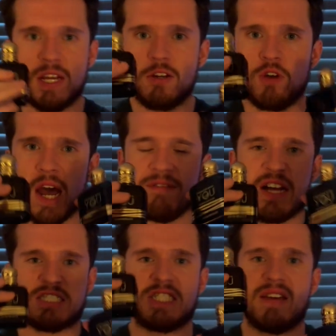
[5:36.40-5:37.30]
do have
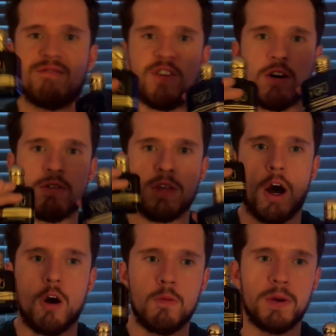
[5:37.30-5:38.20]
that same feel in the
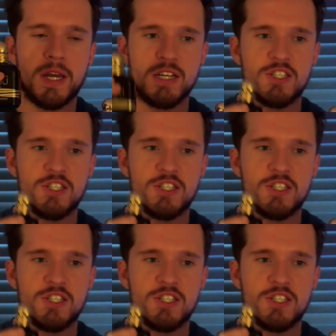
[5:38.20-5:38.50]
opening,